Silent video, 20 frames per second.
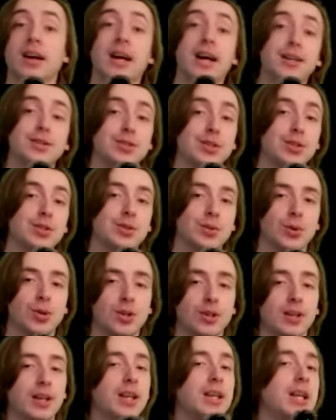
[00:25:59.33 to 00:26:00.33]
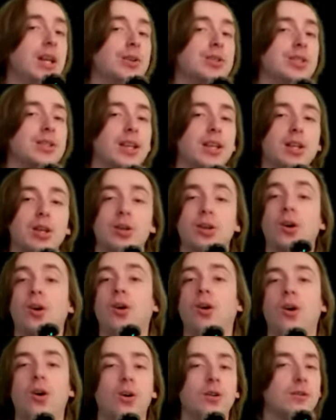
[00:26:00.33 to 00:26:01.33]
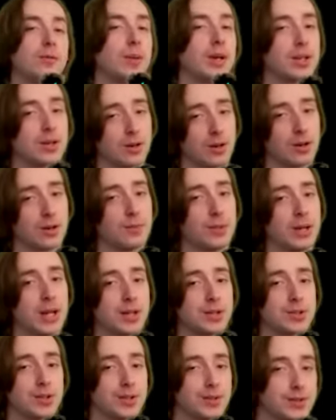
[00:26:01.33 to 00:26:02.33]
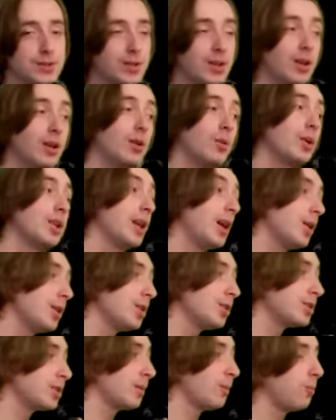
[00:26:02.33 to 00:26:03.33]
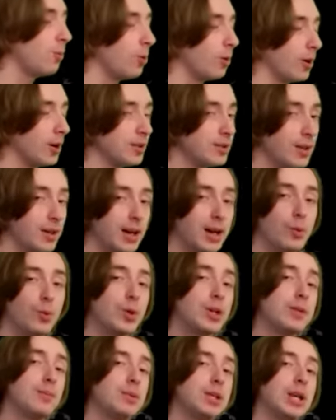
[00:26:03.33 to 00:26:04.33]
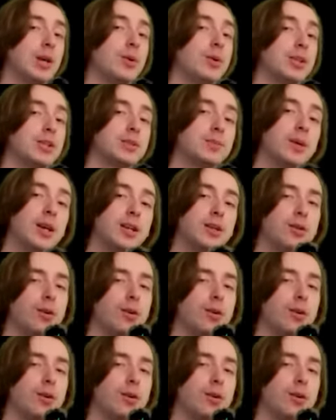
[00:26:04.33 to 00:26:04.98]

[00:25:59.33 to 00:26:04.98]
As usual, a huge thank you to all of my current patrons, Without your support, I wouldn't be able to spend